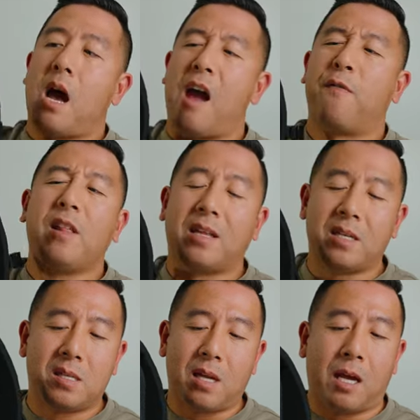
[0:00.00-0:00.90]
I feel like
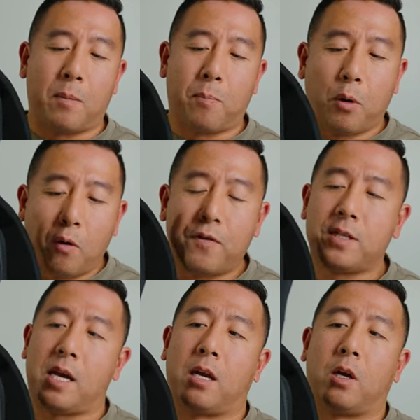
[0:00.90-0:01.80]
this is a
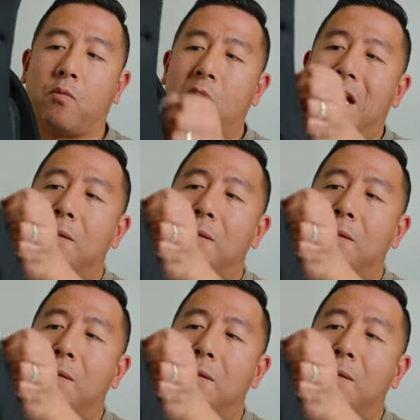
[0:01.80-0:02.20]
perfect and a great